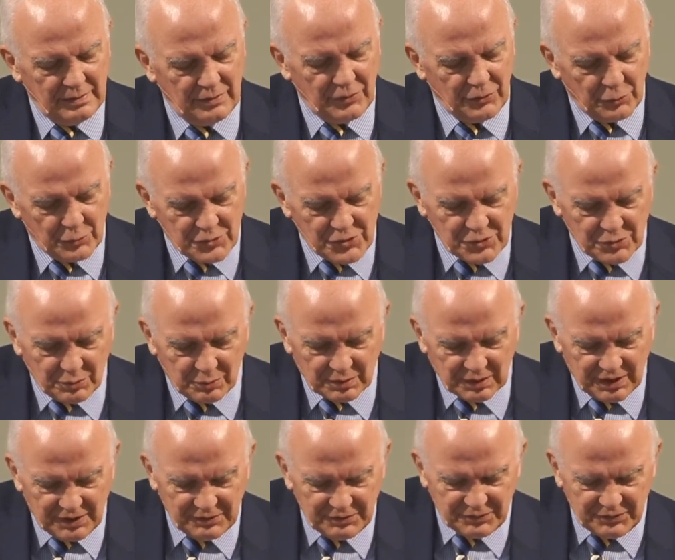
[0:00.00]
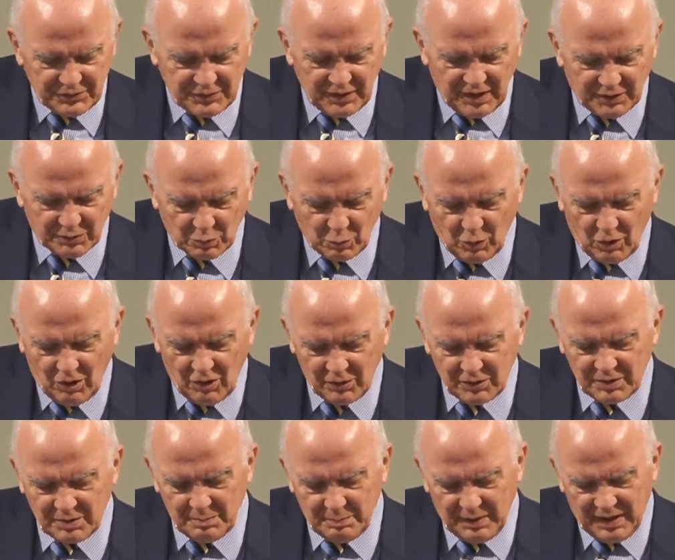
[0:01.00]
those who live and
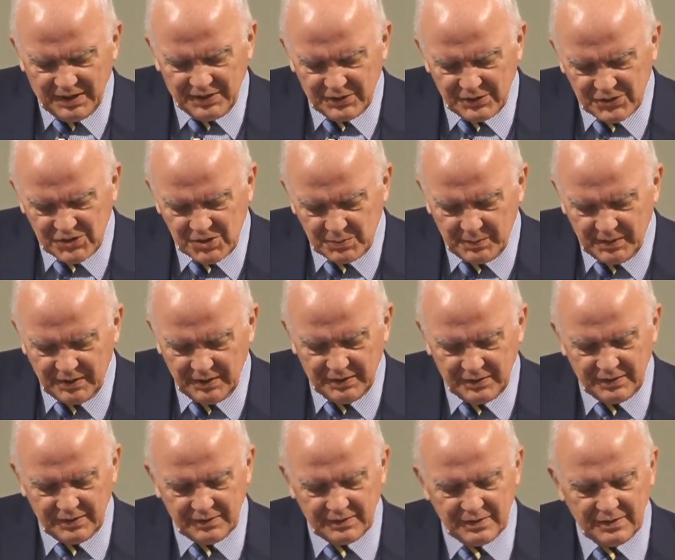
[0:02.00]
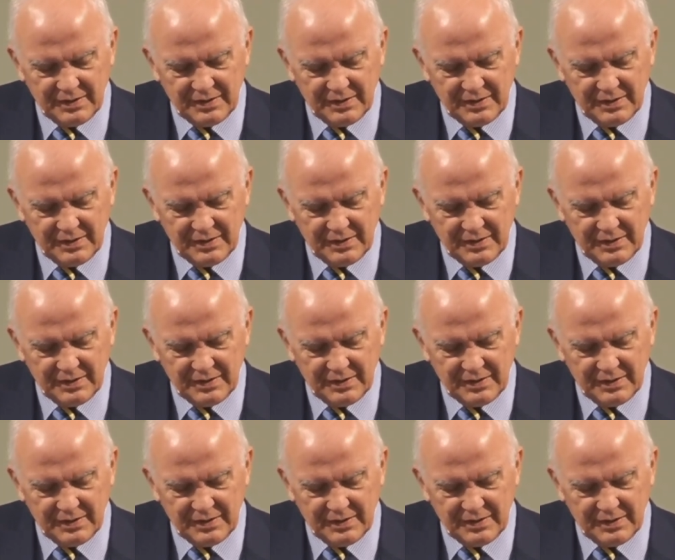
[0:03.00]
walk by the Spirit.